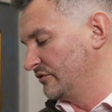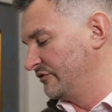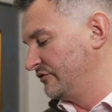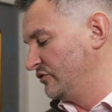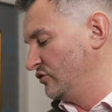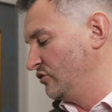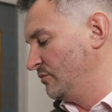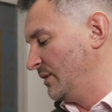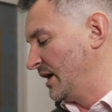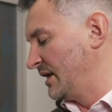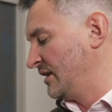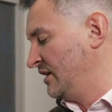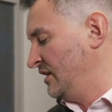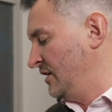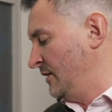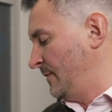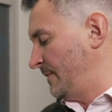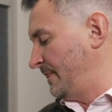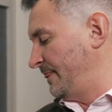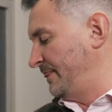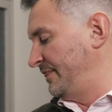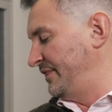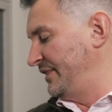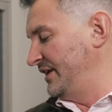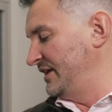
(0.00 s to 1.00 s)
of format.
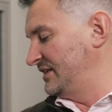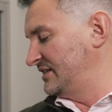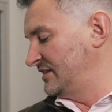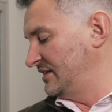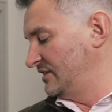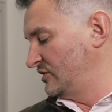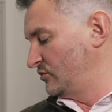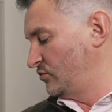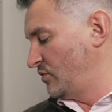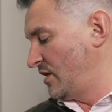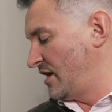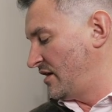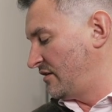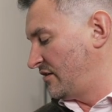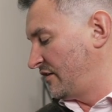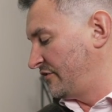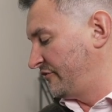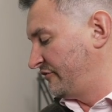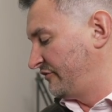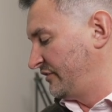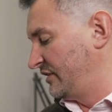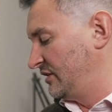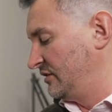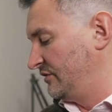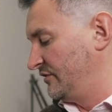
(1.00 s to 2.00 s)
This is where I
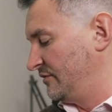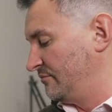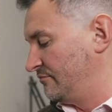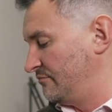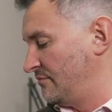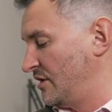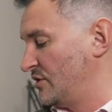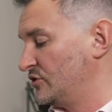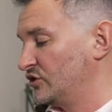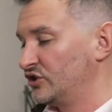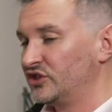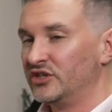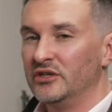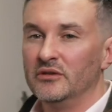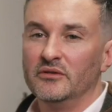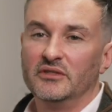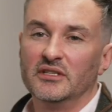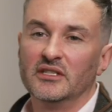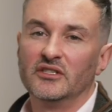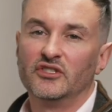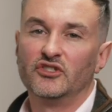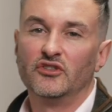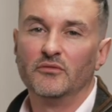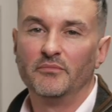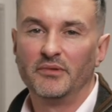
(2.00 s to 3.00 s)
feel that most
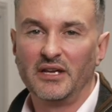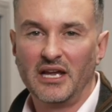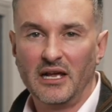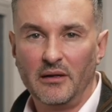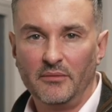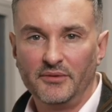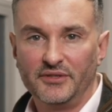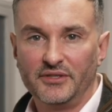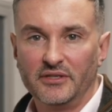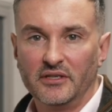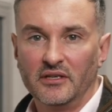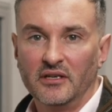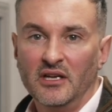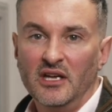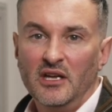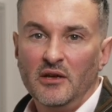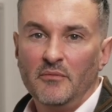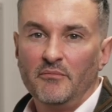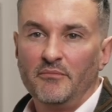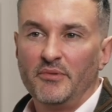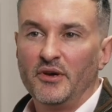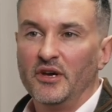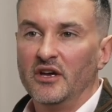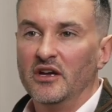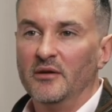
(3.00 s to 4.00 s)
shooters should be able to
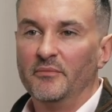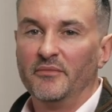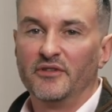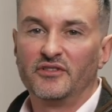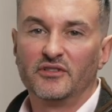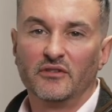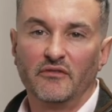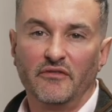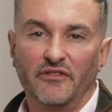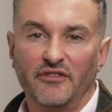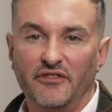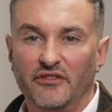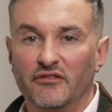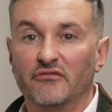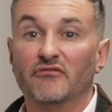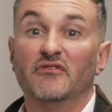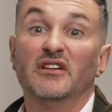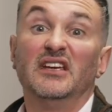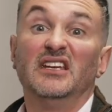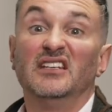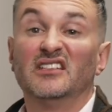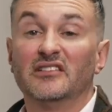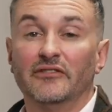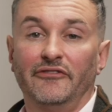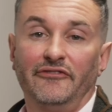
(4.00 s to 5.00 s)
perm sort of
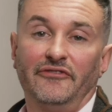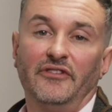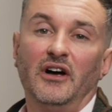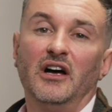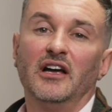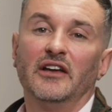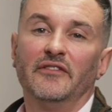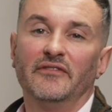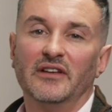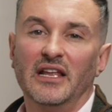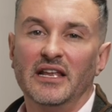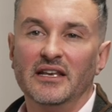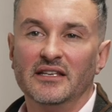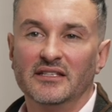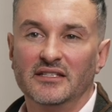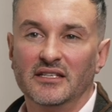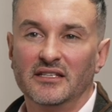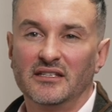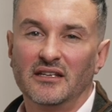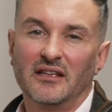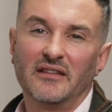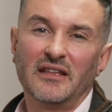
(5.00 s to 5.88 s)
3 to 5 lenses,